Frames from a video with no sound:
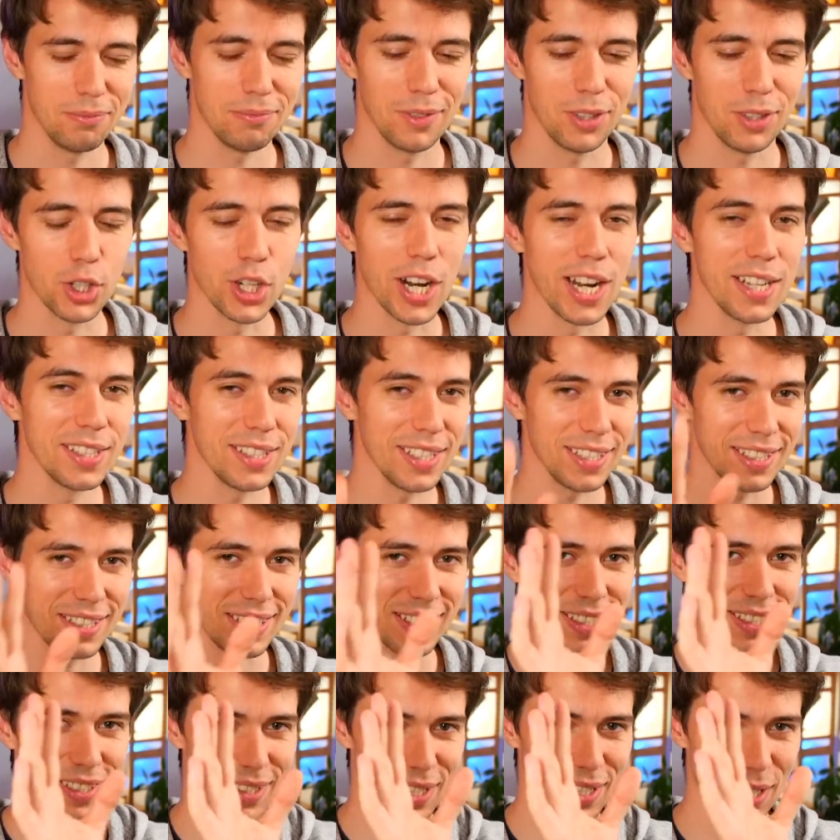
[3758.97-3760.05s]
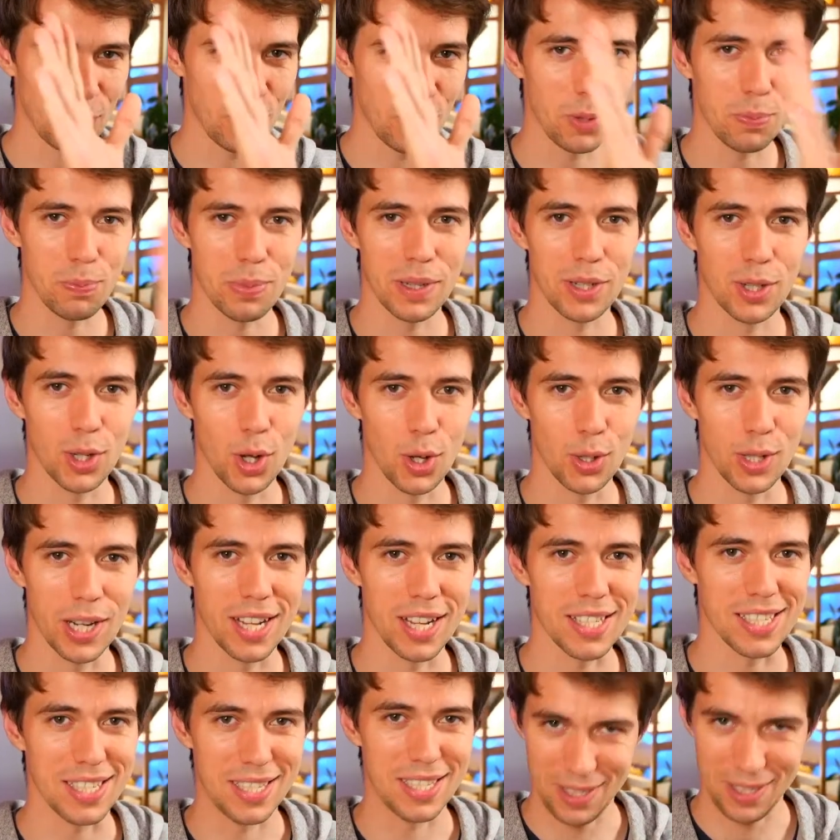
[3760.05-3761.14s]
granted, there would be no
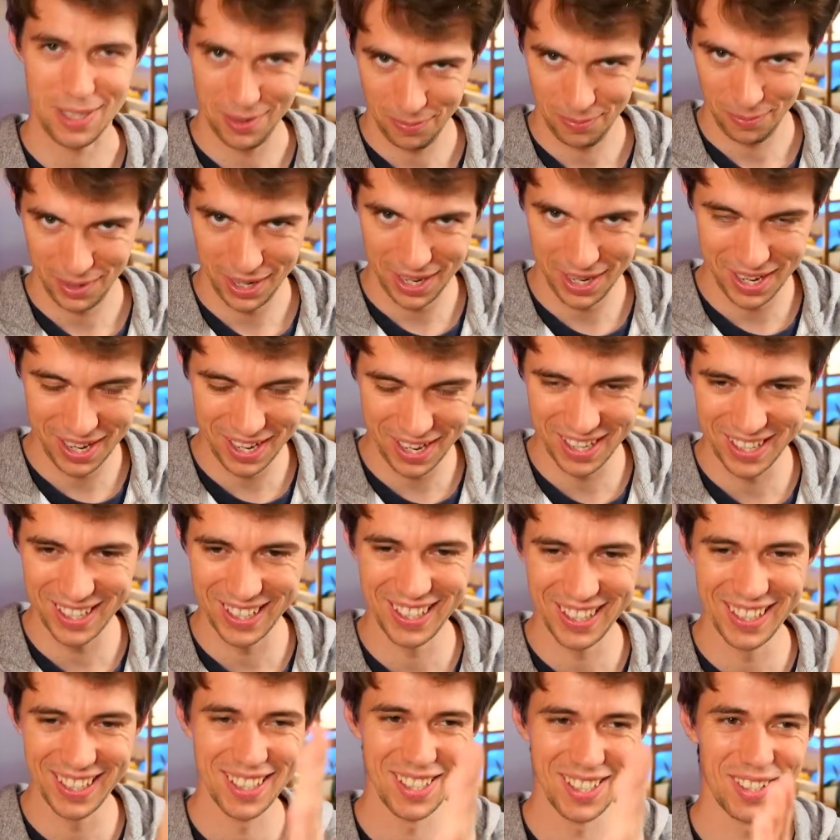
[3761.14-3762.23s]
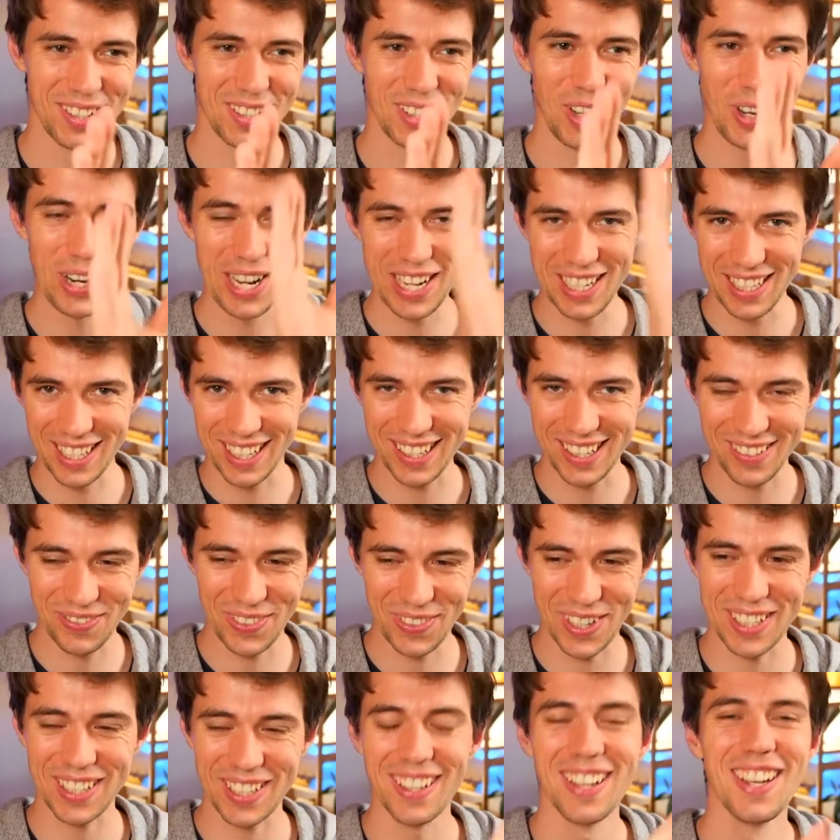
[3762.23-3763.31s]
Nazis, no Hitler,
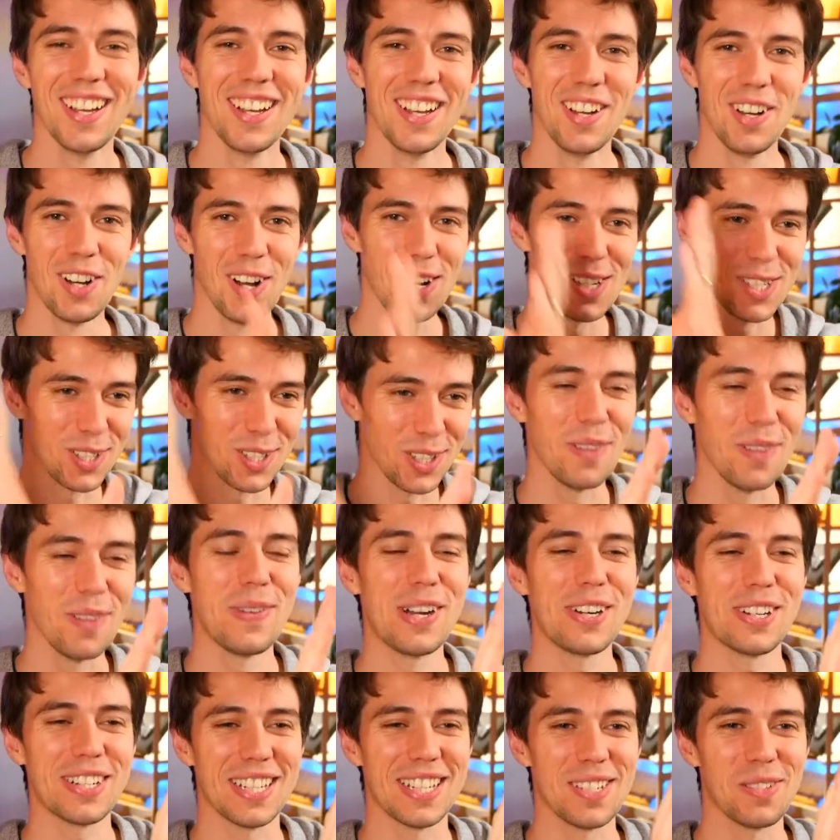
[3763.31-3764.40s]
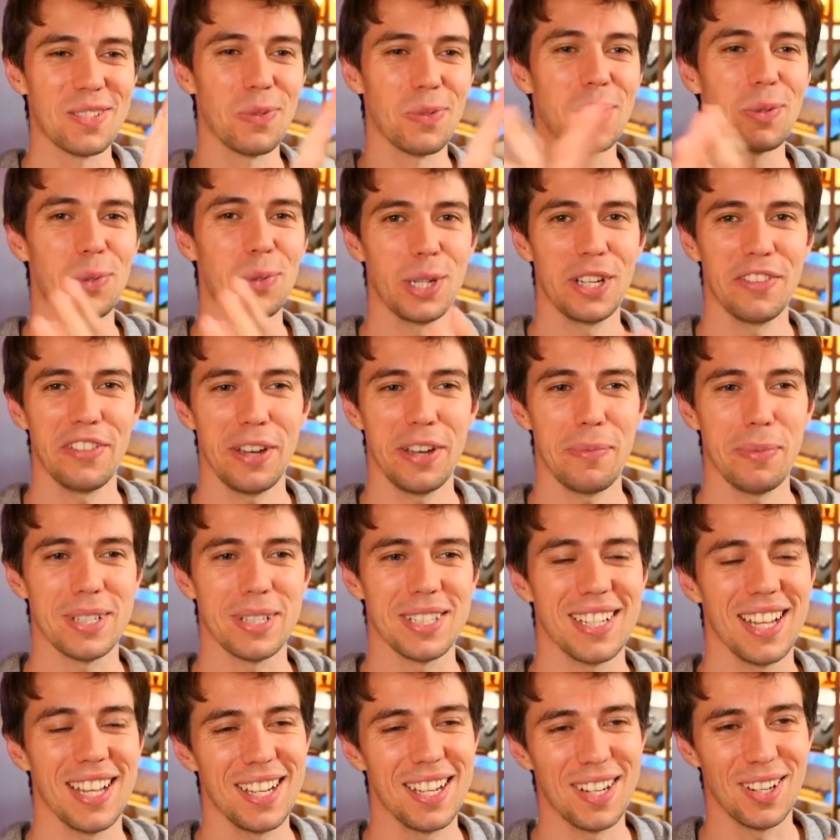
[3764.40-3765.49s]
but also no Americans. What would have
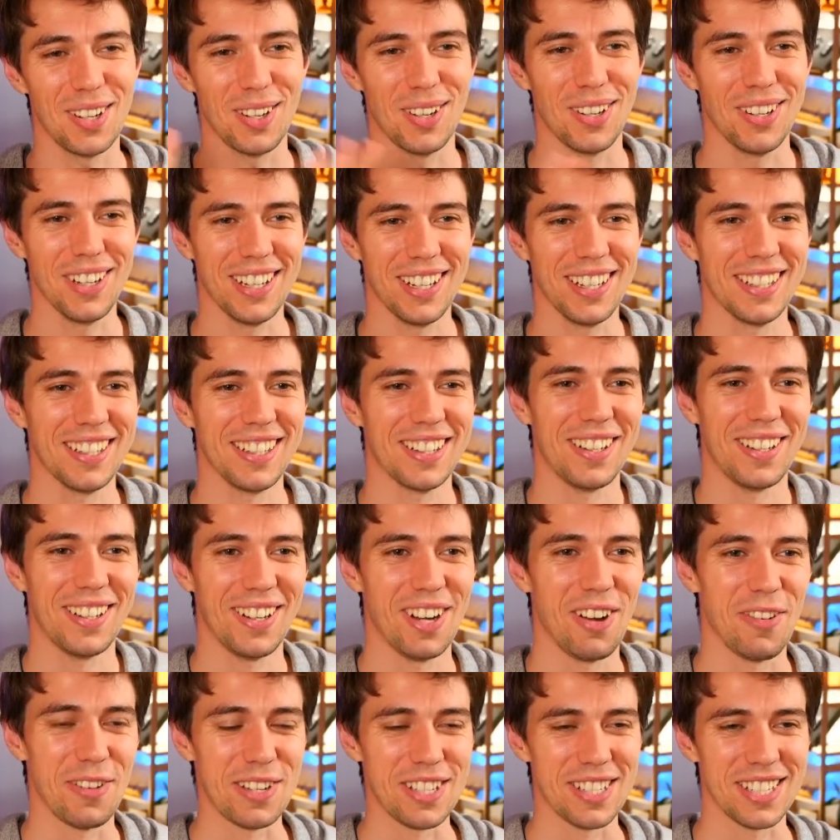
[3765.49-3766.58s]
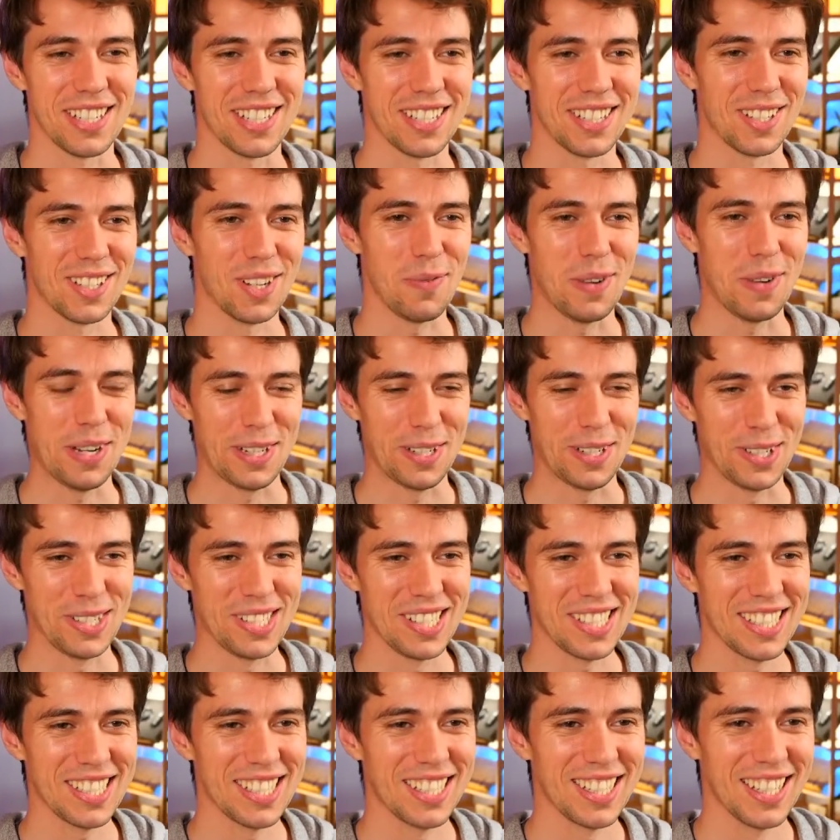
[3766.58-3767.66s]
happened? I don't know. Obviously, nobody
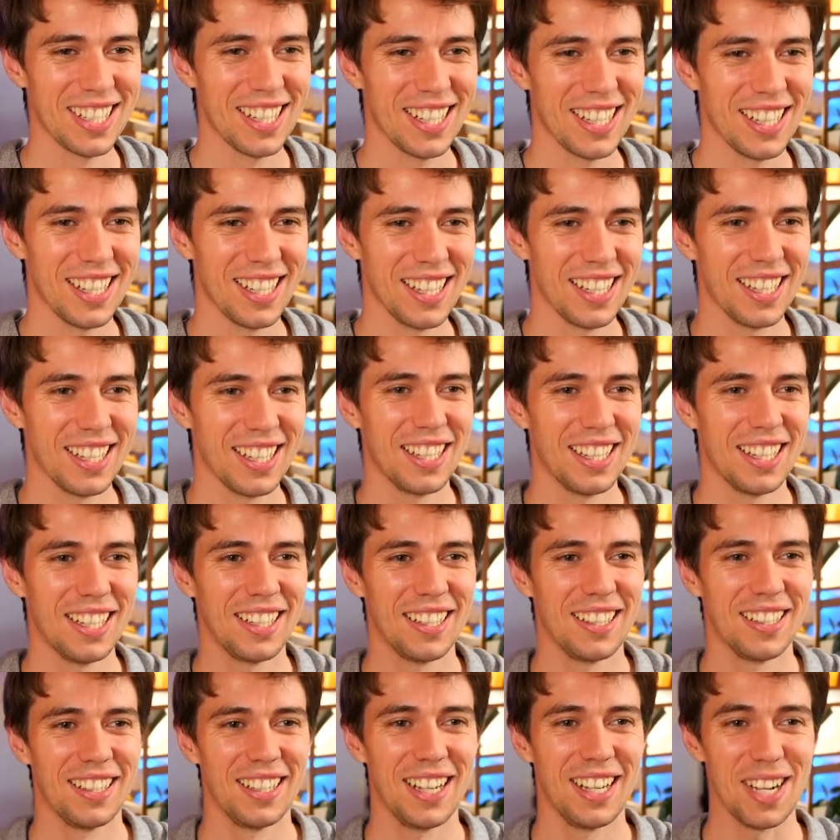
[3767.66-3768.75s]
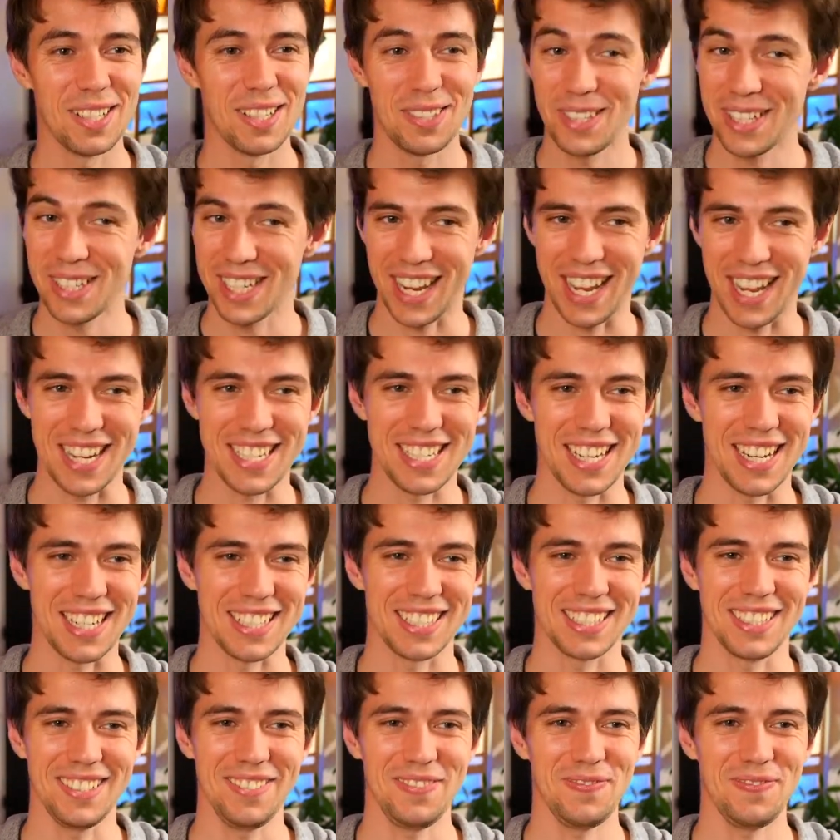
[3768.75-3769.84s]
knows. Hard to say
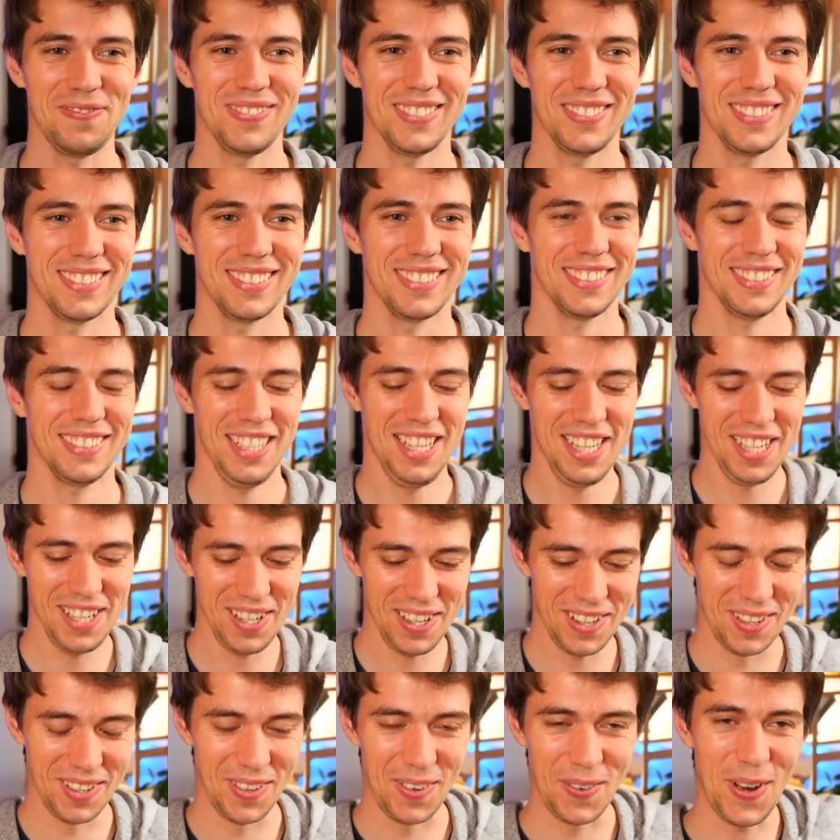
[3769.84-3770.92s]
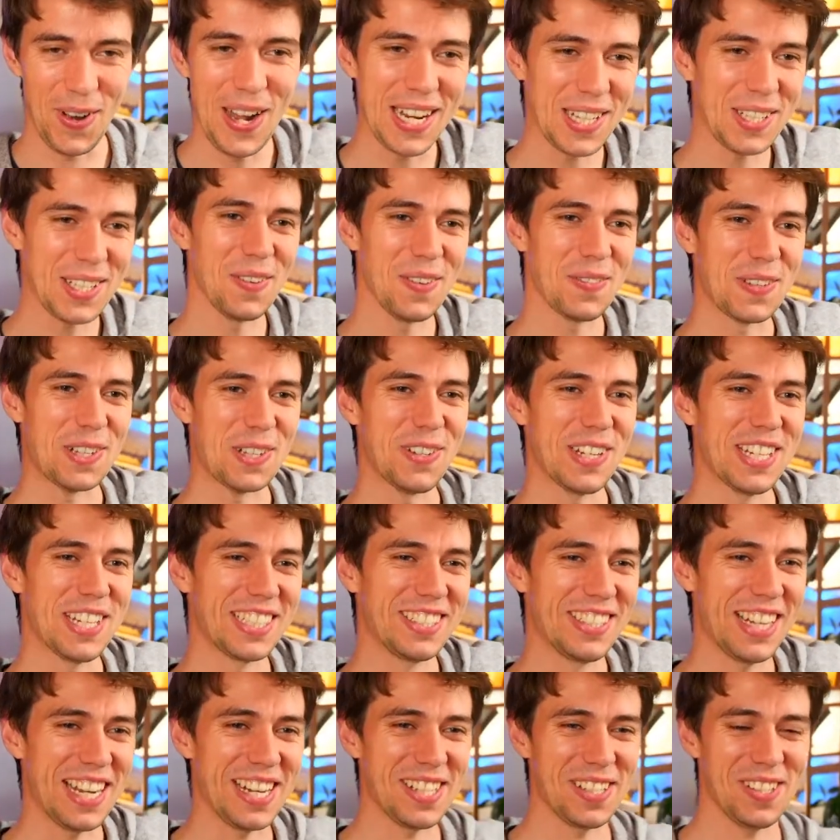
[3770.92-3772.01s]
exactly. What a topic, what a
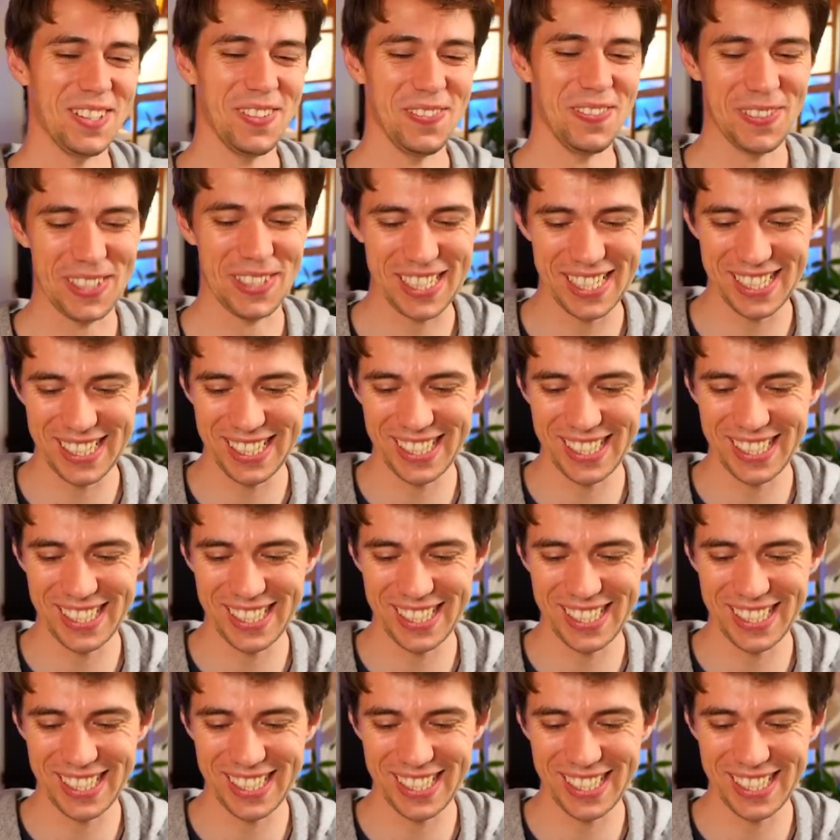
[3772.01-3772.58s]
great topic.